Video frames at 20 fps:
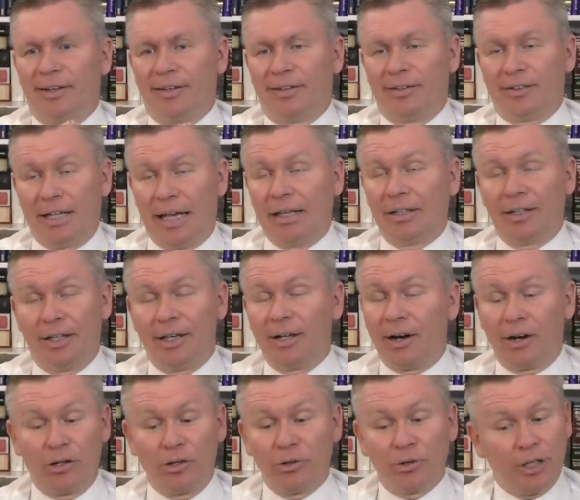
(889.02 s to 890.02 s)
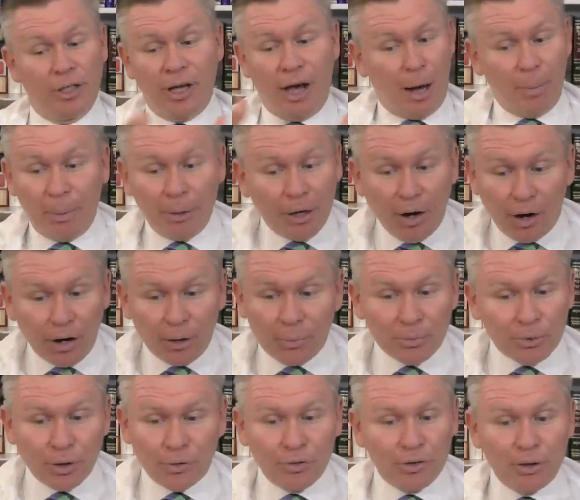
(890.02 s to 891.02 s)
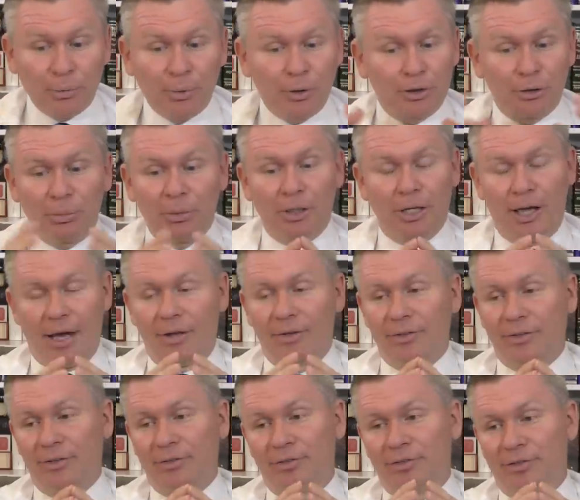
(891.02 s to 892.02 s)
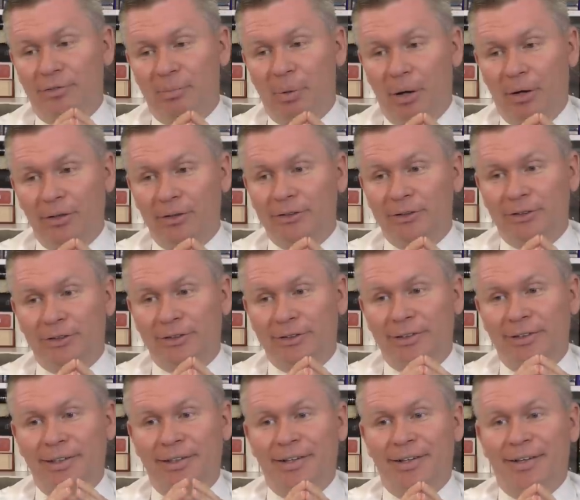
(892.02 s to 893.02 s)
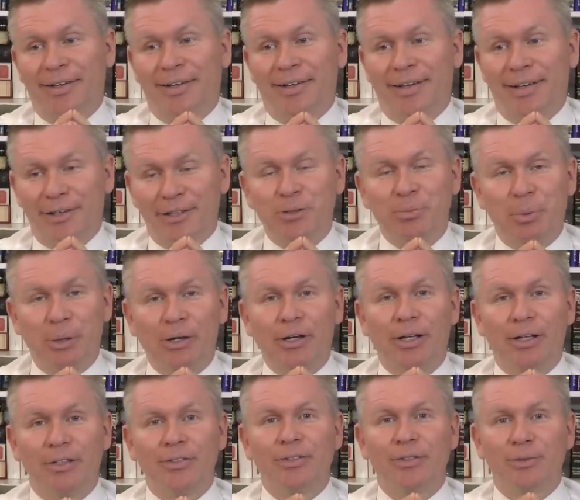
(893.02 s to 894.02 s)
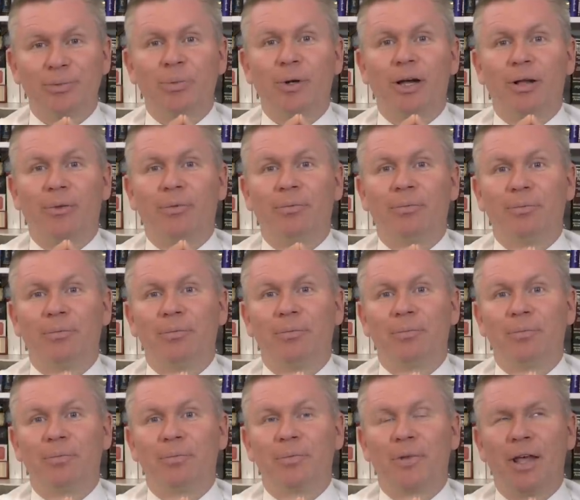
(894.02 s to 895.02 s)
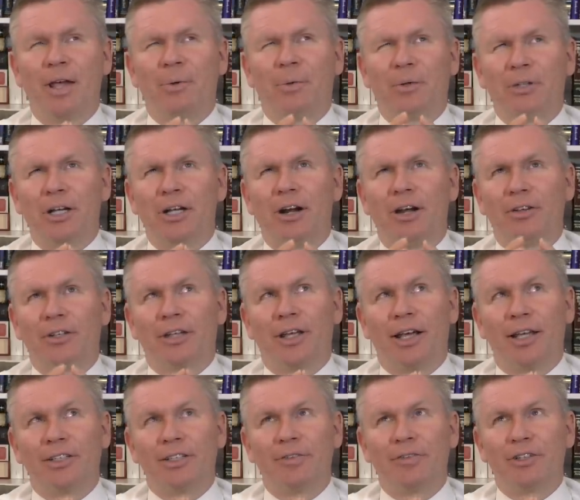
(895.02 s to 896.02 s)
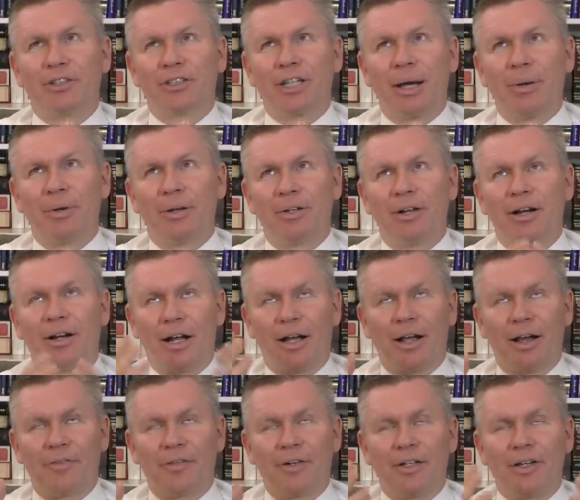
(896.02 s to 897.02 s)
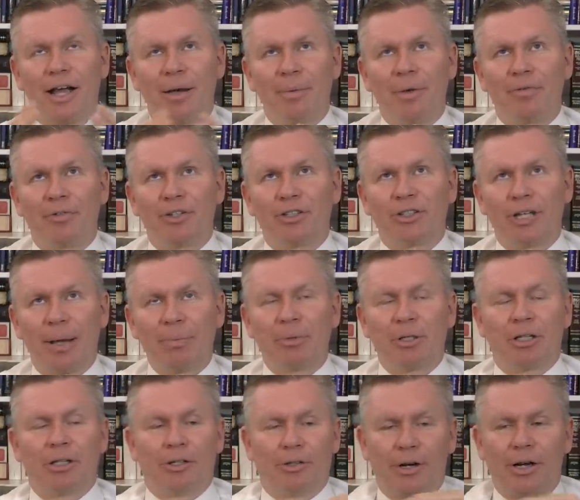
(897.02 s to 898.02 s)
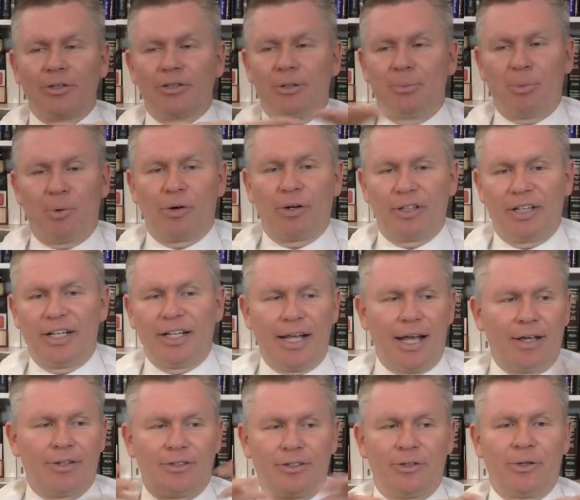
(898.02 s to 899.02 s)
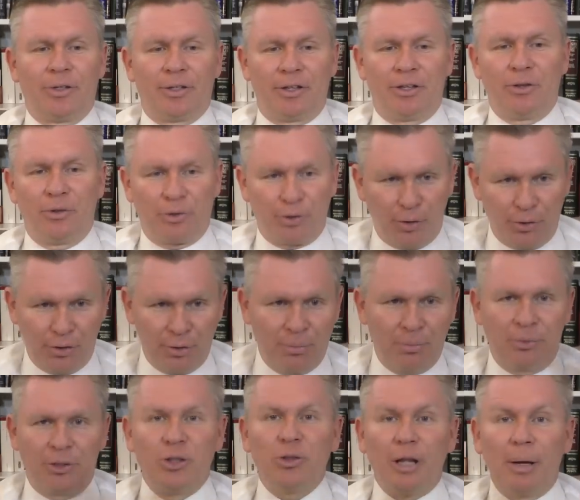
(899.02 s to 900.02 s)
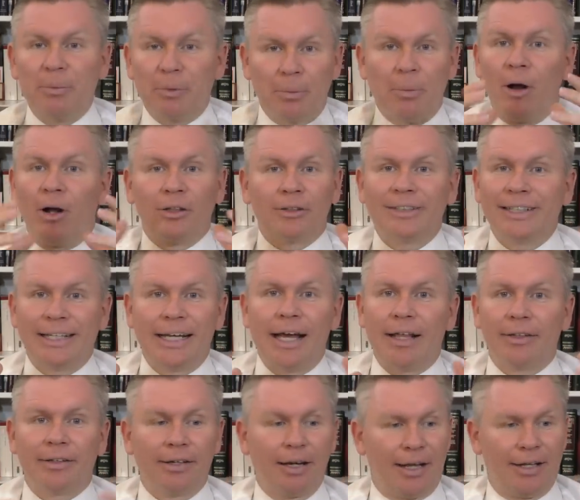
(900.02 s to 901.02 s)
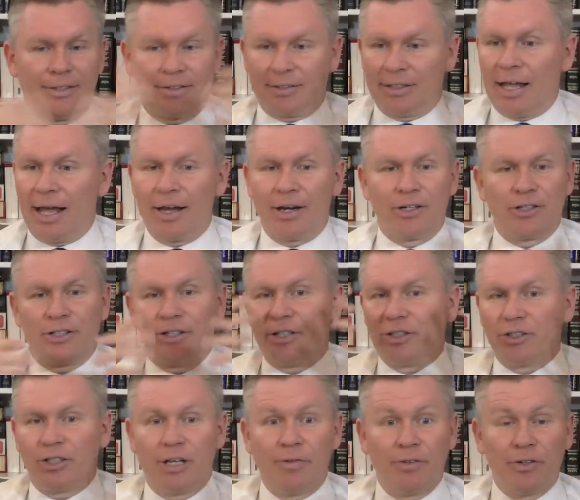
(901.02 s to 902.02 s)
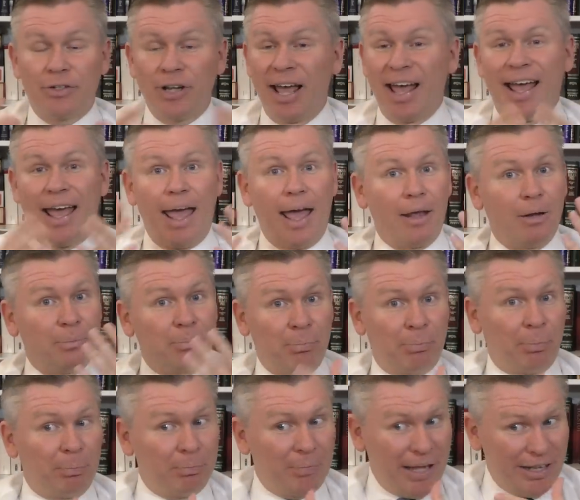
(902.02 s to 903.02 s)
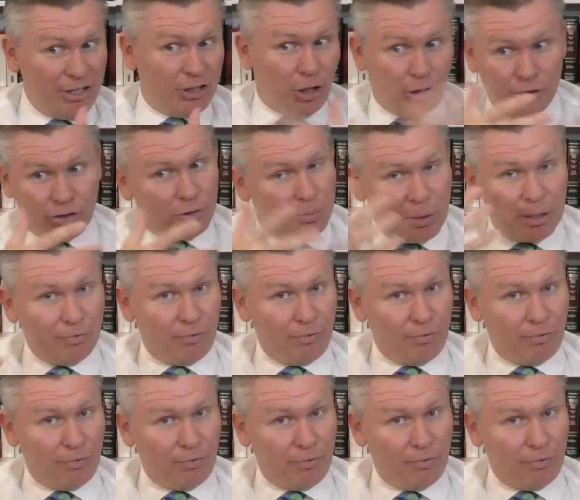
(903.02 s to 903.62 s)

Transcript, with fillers: sadly, are usually up in arms over the multiple accounts of Paul's experience as well. Well, not all the case. If you're not every time. If you're skeptical across the board, then yes, you you throw them, you lump them all together as liars and deceivers. And and Joseph Smith